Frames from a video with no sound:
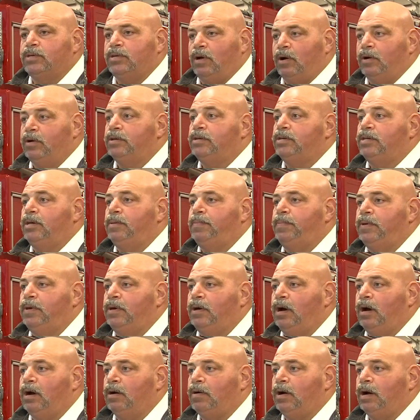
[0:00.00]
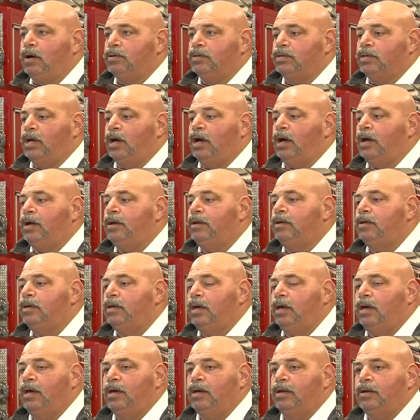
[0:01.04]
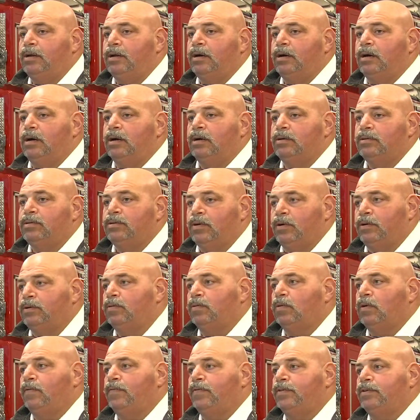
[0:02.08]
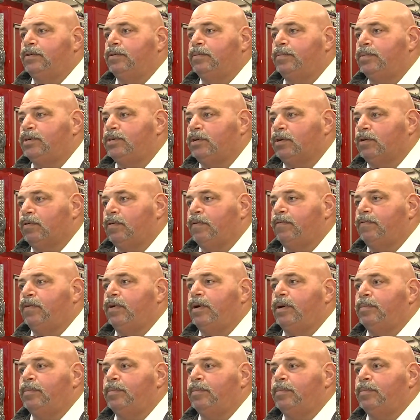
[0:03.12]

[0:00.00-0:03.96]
started CPR outside, and uh, turned her over to Mystic River